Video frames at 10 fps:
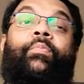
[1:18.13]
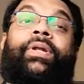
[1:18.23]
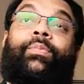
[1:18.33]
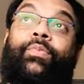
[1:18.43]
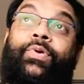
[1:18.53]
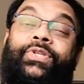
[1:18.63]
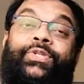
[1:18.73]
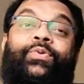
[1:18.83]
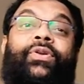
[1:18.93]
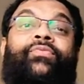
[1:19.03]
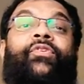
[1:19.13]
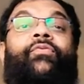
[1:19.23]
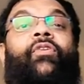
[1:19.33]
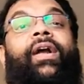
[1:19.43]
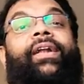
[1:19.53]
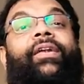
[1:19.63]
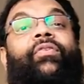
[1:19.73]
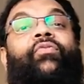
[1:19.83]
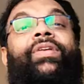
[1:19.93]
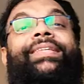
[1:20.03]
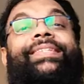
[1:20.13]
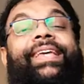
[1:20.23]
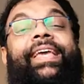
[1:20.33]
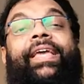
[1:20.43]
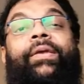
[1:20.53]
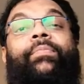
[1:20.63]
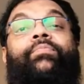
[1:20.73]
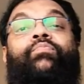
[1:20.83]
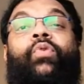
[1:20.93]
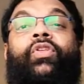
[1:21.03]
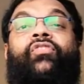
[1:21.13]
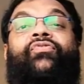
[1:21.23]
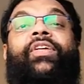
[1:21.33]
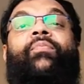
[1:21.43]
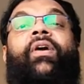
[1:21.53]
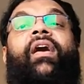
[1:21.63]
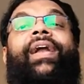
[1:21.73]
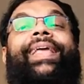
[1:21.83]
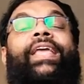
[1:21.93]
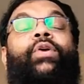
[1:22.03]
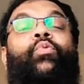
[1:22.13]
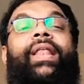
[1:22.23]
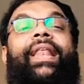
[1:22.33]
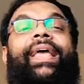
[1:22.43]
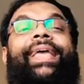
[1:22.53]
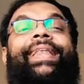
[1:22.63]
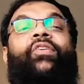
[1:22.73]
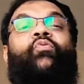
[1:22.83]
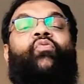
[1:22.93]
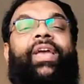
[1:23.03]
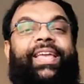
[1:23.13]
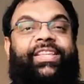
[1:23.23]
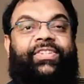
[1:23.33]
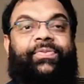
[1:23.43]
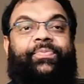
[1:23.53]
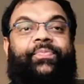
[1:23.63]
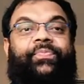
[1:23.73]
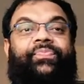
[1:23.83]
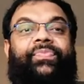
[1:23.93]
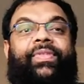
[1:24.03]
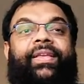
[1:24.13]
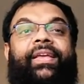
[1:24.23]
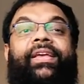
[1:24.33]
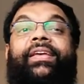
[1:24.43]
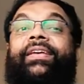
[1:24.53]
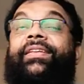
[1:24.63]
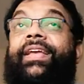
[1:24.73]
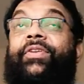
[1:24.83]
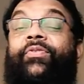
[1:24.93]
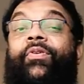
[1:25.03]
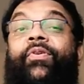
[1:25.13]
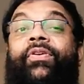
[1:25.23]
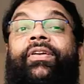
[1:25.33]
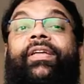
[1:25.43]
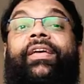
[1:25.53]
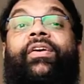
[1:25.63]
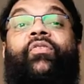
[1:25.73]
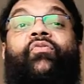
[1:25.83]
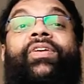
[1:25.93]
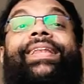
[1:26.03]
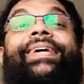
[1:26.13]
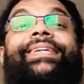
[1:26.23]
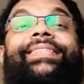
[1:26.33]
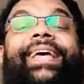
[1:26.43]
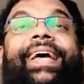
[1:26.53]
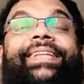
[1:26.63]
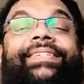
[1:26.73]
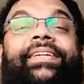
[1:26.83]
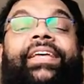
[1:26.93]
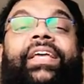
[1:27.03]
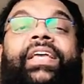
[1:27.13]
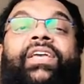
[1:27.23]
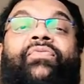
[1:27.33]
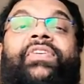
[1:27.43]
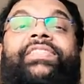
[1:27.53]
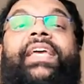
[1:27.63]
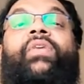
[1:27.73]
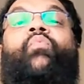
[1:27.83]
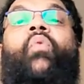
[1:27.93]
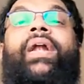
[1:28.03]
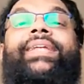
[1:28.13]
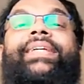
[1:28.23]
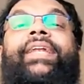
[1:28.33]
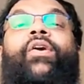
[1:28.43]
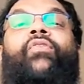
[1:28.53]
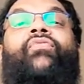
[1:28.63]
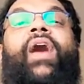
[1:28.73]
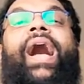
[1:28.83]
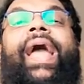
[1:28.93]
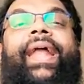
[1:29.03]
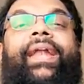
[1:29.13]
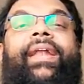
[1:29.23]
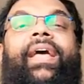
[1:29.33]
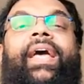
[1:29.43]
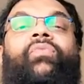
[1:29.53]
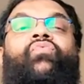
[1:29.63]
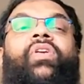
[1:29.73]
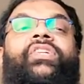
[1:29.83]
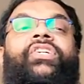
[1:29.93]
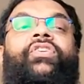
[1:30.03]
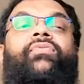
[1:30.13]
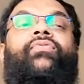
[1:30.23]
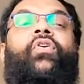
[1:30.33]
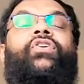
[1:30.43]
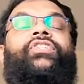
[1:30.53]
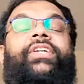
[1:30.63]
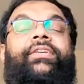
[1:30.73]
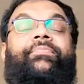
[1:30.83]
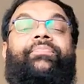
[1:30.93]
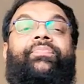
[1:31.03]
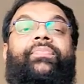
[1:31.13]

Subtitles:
But the most thoughtful one will say both of them are equal in weight. Later on, we learned that if you take 1 ton of iron and 1 ton of cotton,